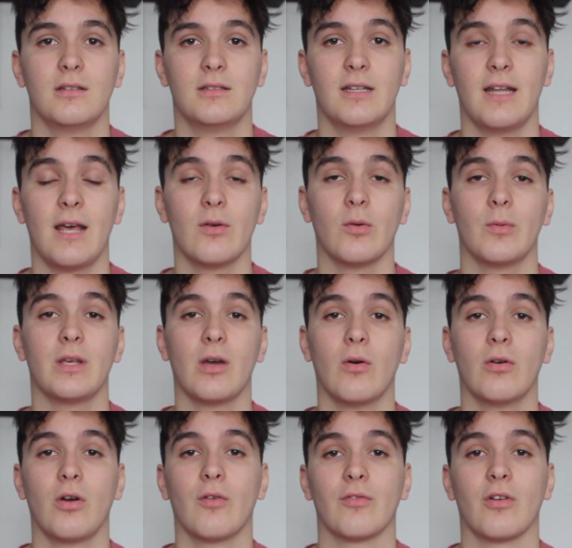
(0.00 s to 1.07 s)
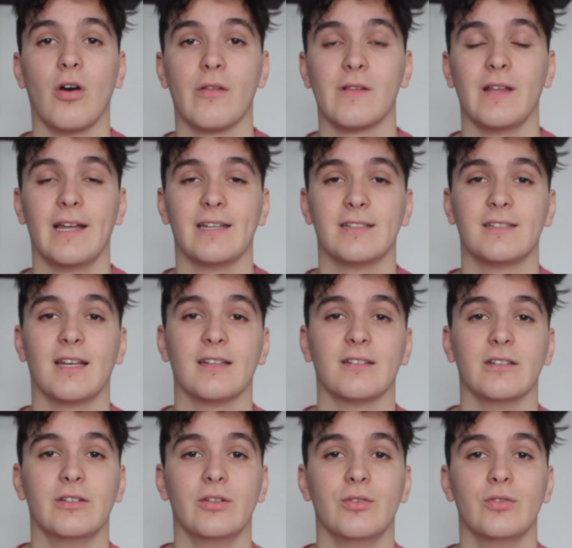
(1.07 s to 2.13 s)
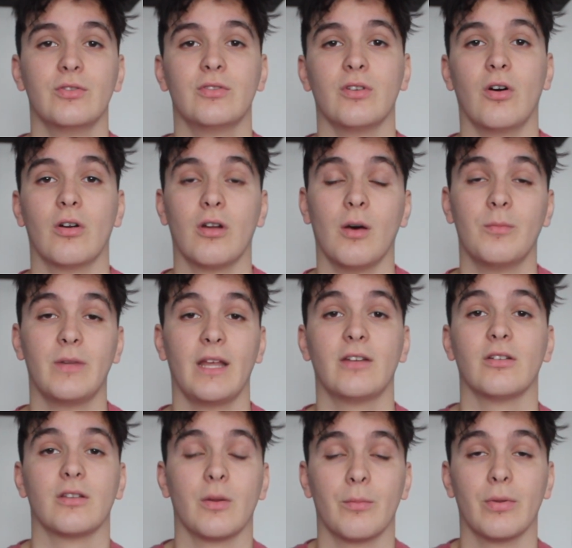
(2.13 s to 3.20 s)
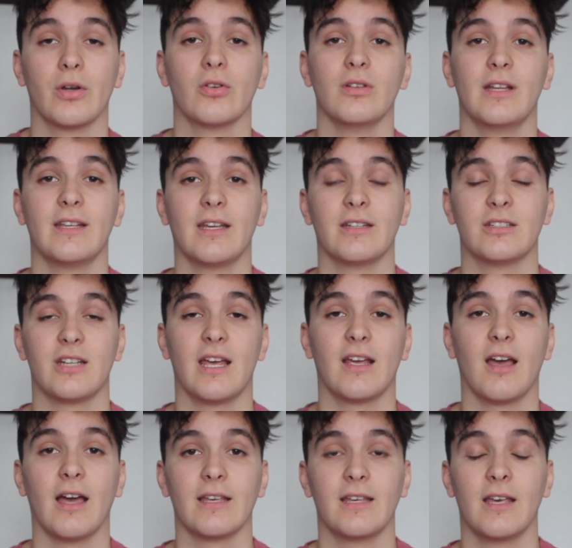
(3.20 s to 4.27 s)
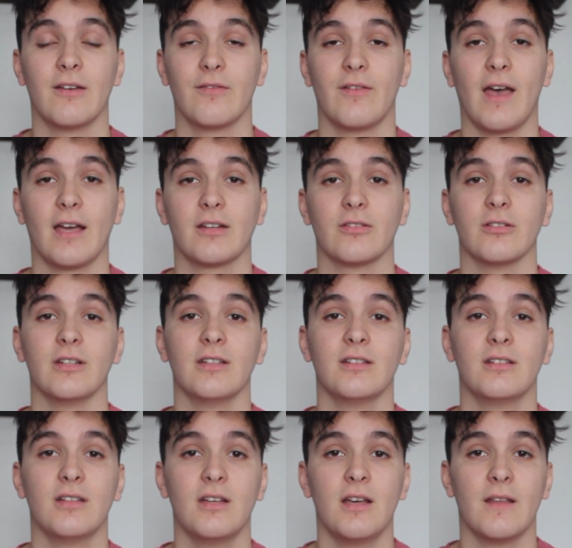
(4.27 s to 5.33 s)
Today we'll be going over all the latest Tesla news on updates on the Berlin and Shanghai Gigafactories,